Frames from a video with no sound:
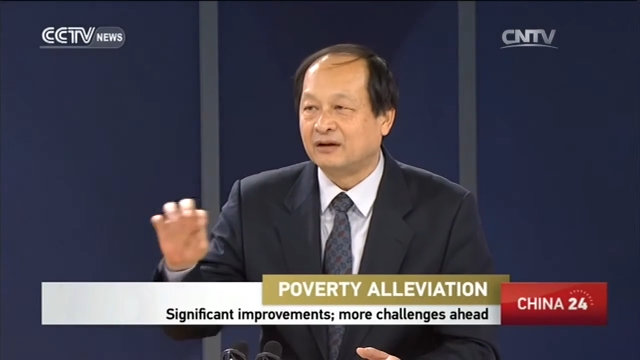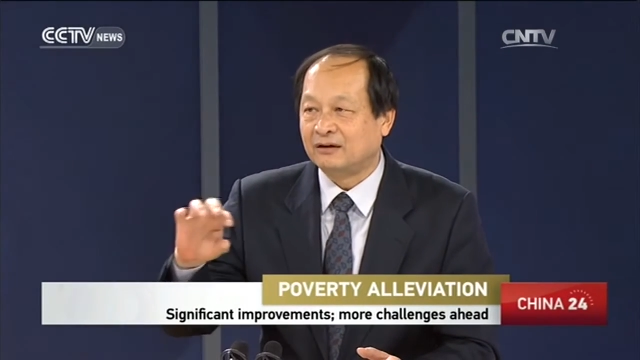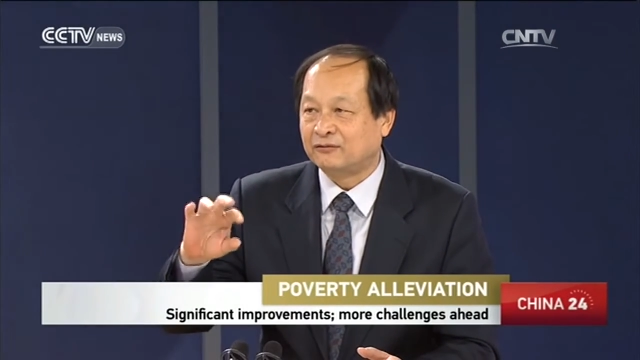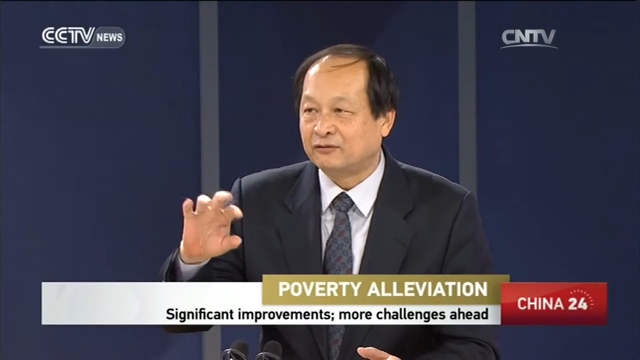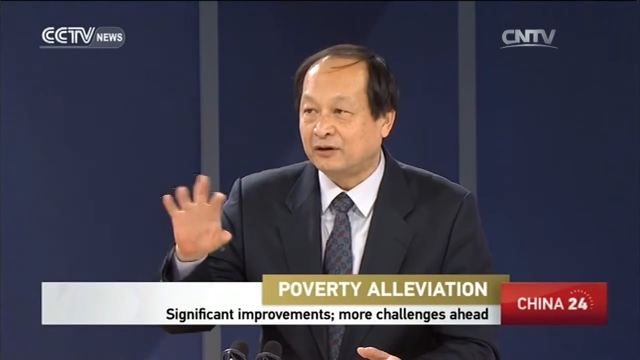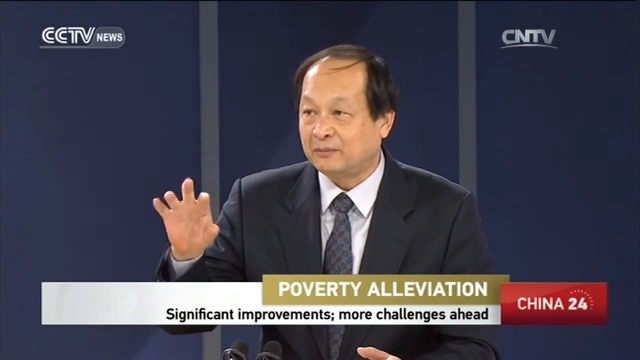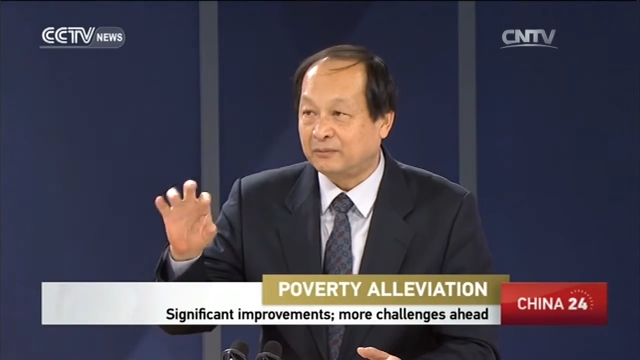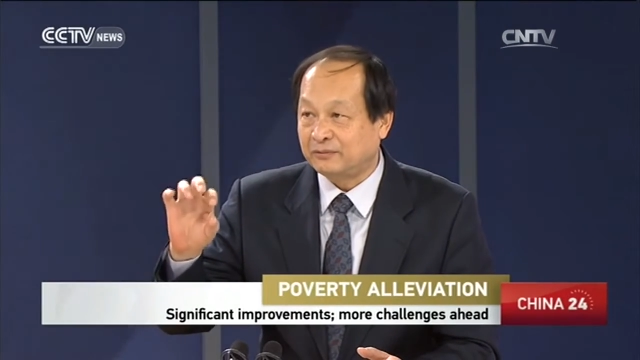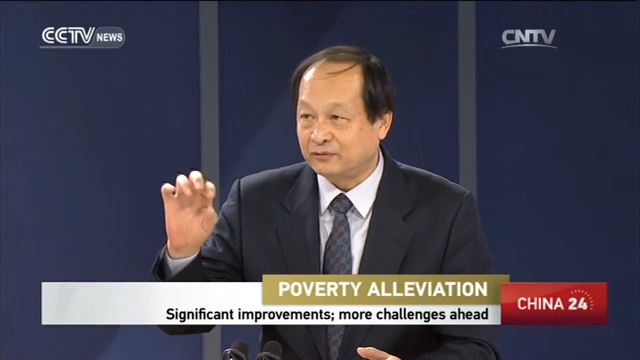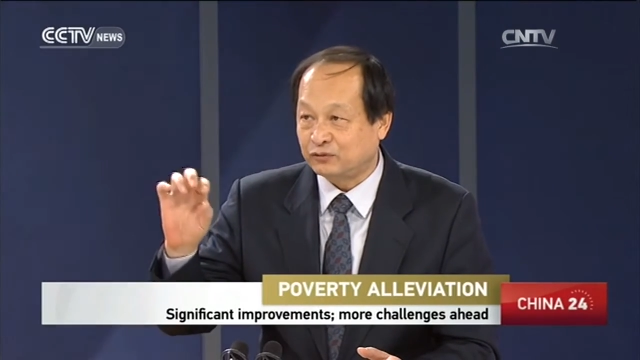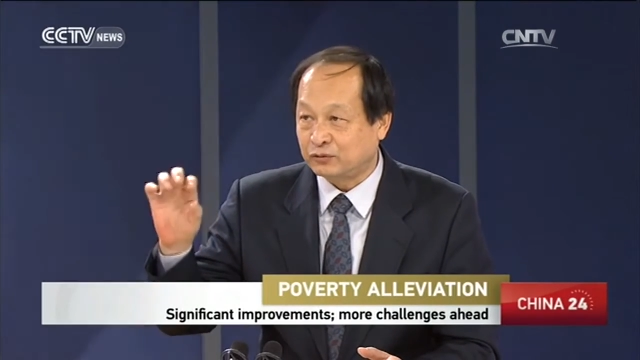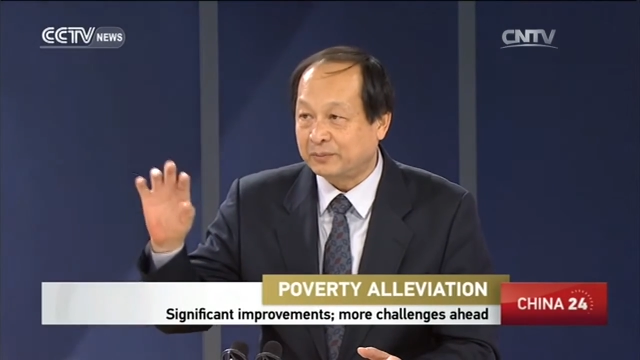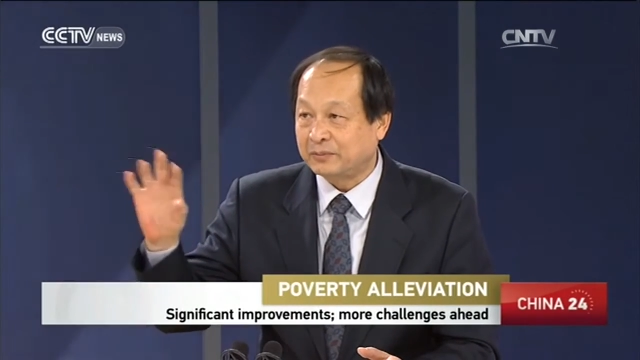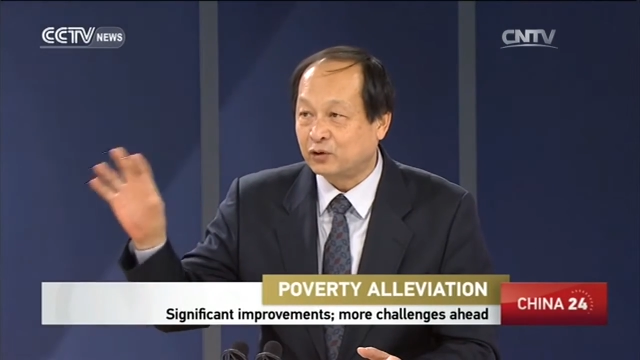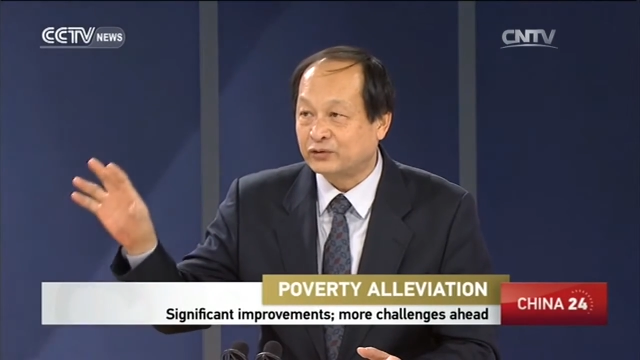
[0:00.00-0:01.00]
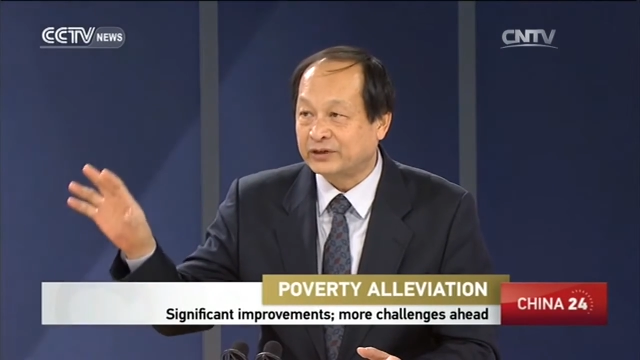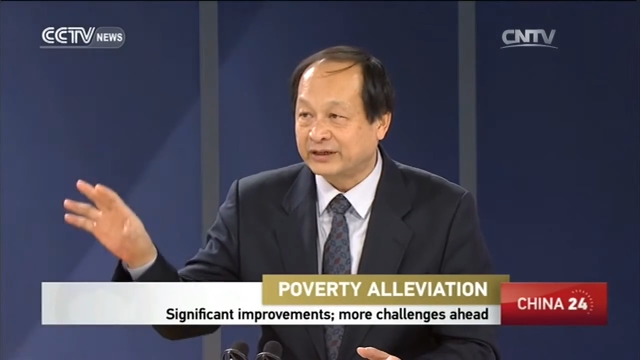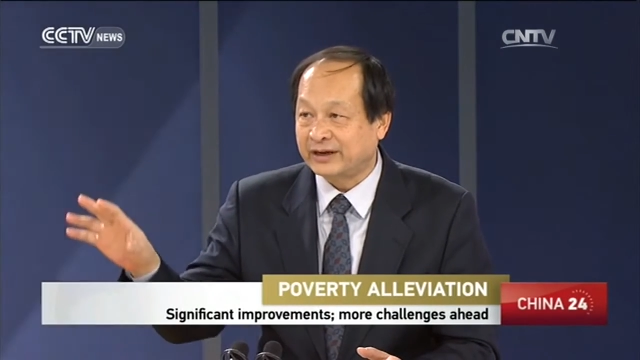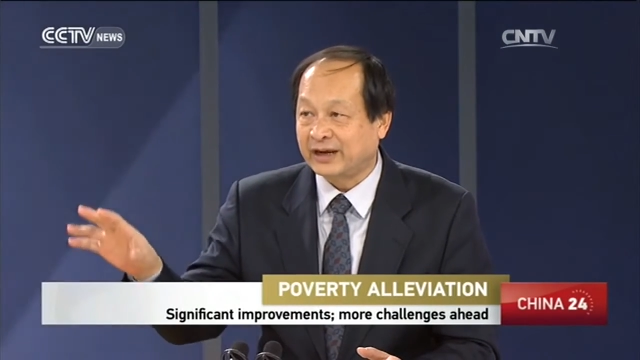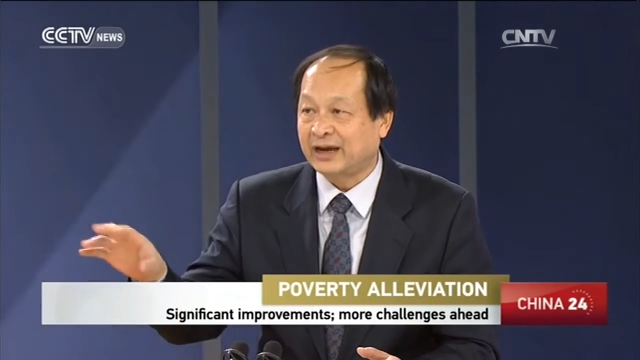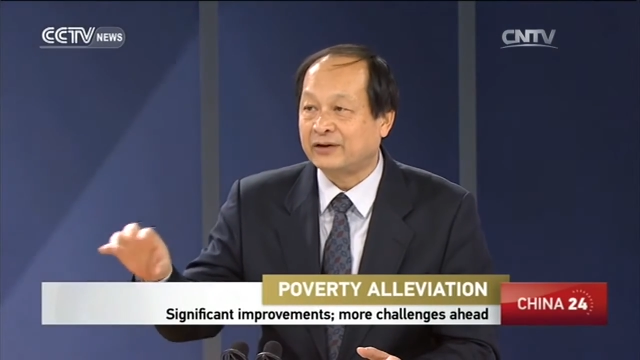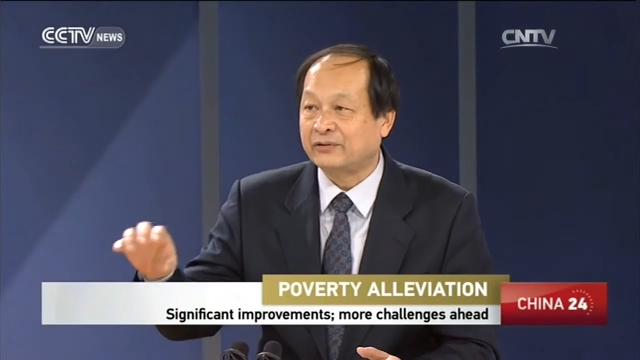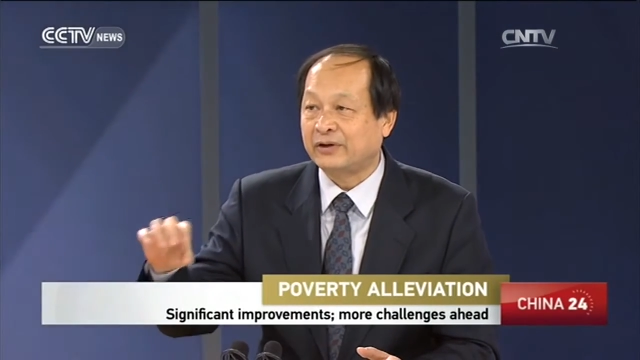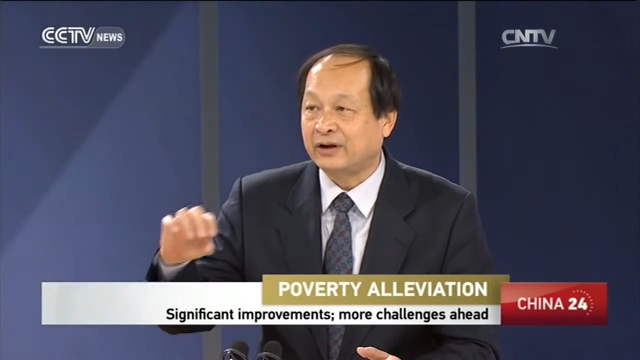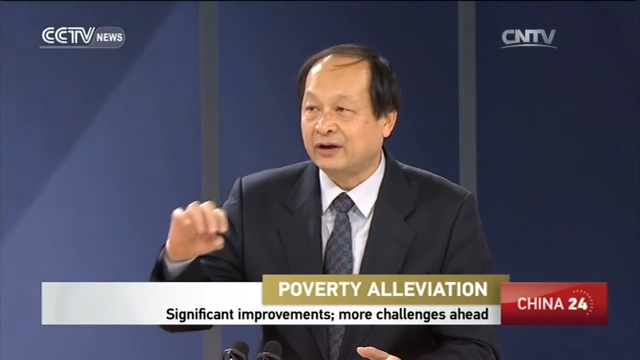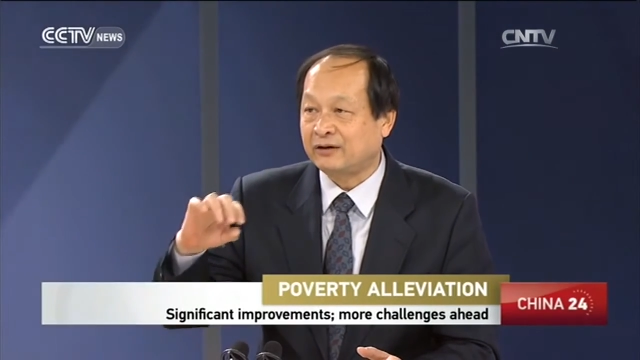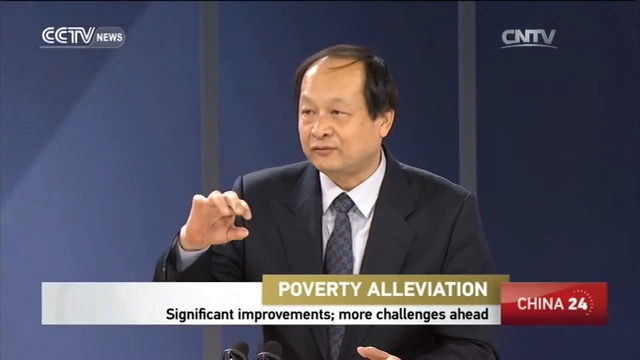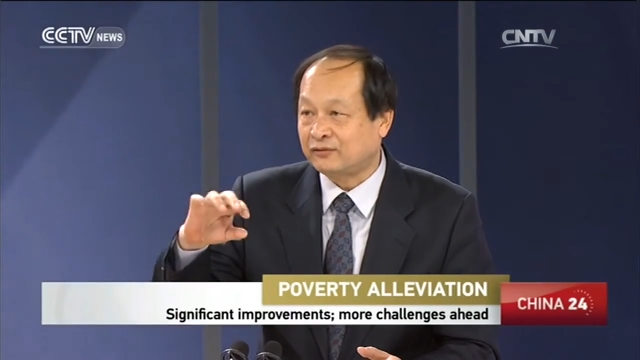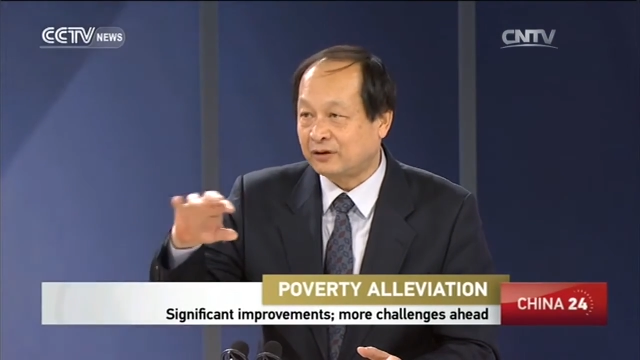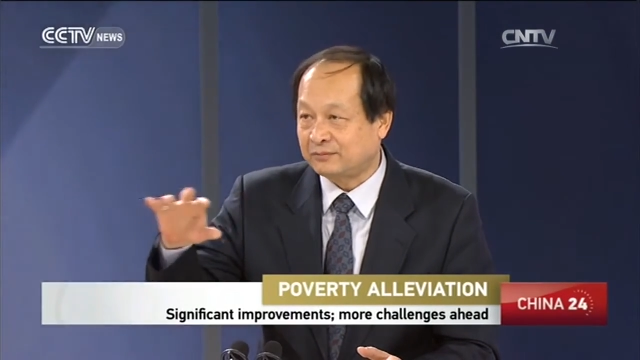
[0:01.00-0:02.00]
from remote area,
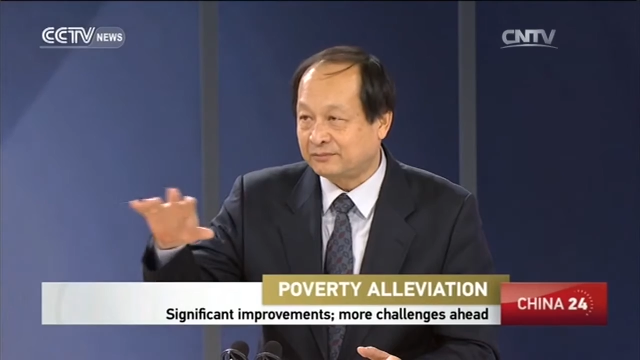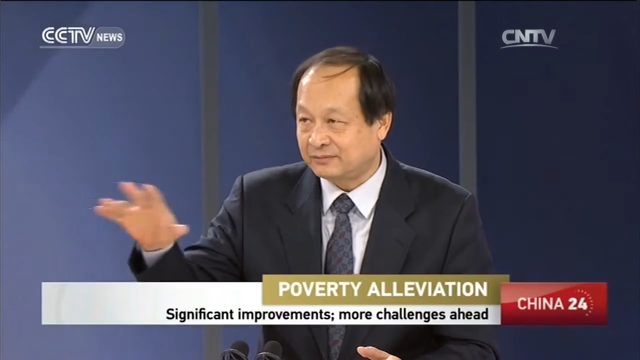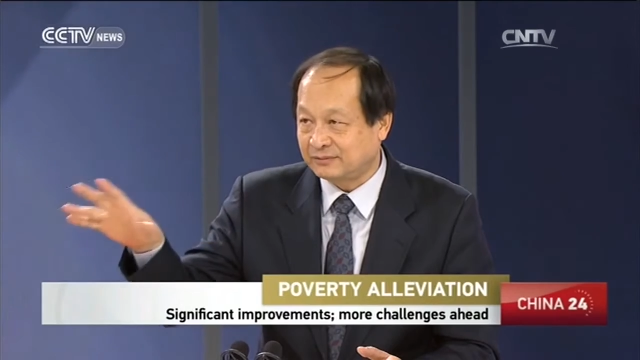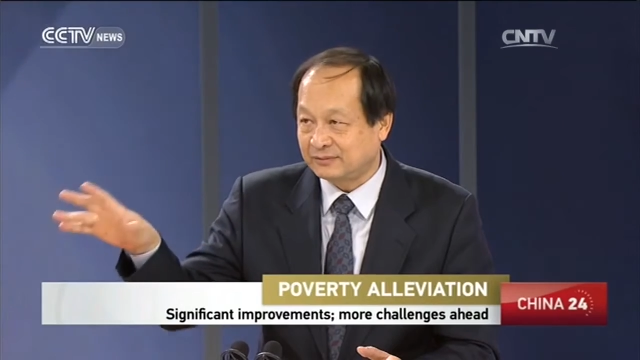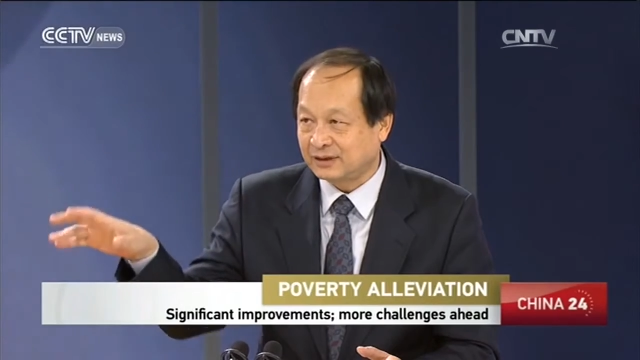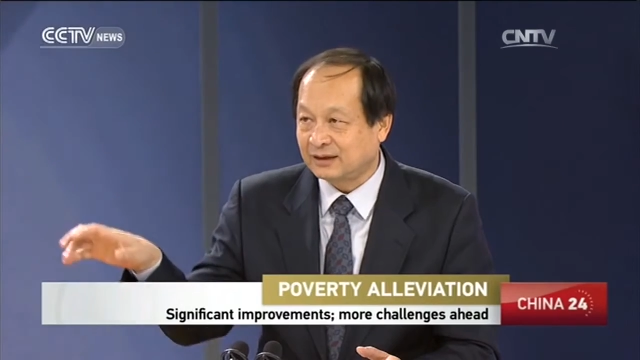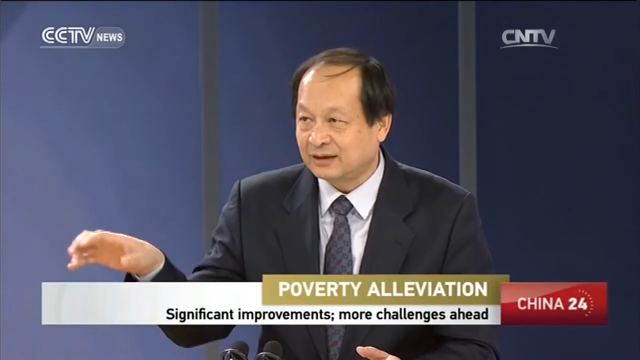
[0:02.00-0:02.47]
from